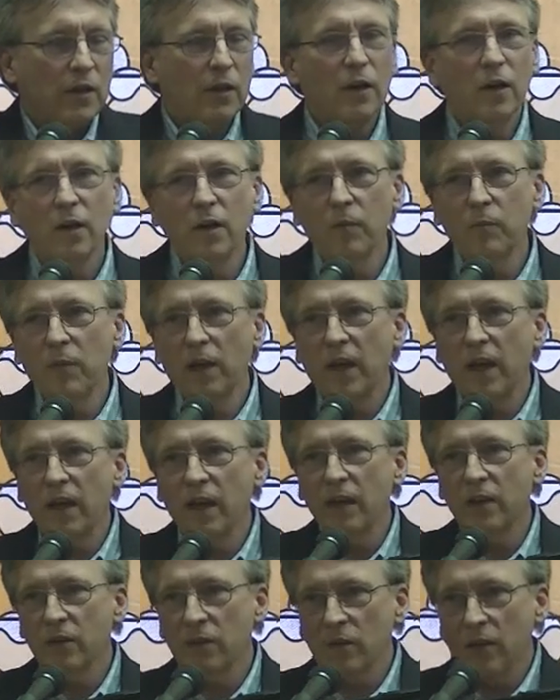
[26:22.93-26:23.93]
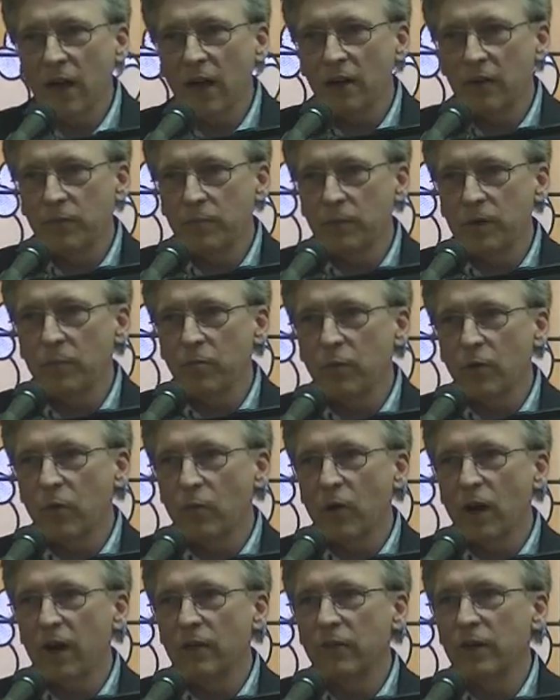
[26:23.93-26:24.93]
and a lot of people
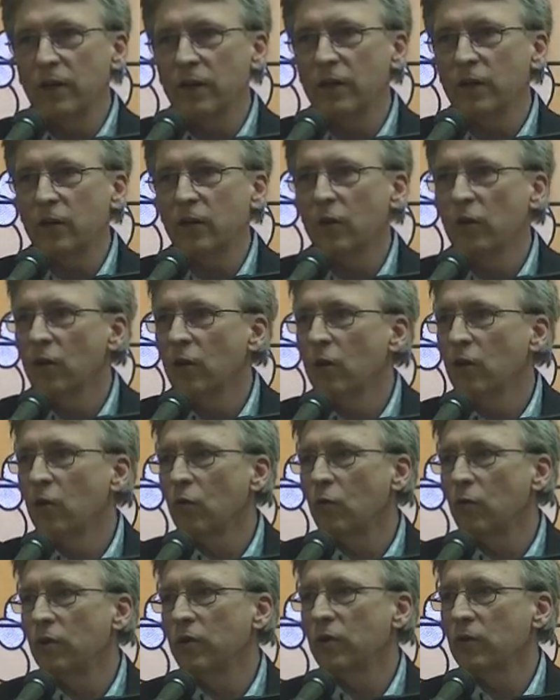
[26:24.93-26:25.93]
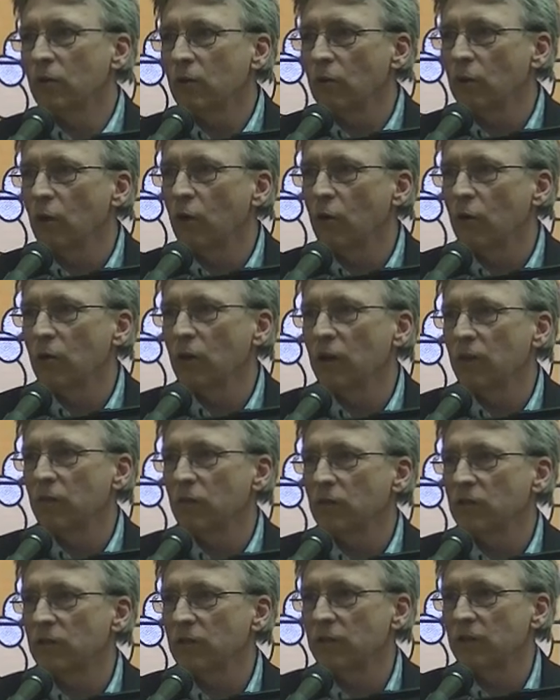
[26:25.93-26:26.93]
arriving here with low
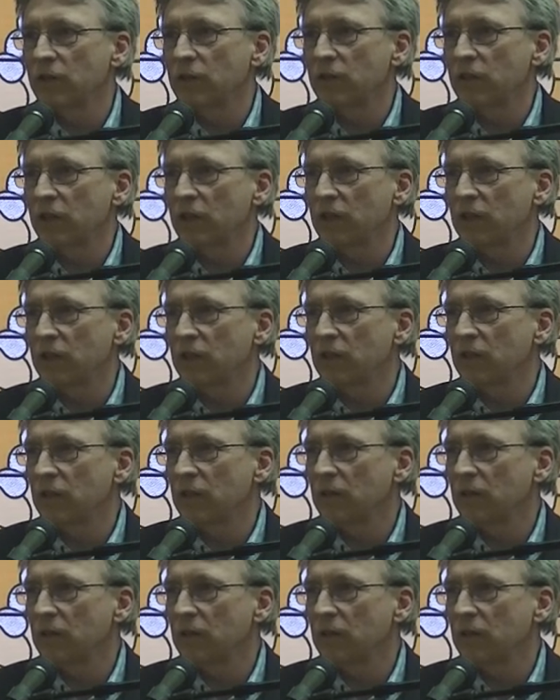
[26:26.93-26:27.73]
levels of education.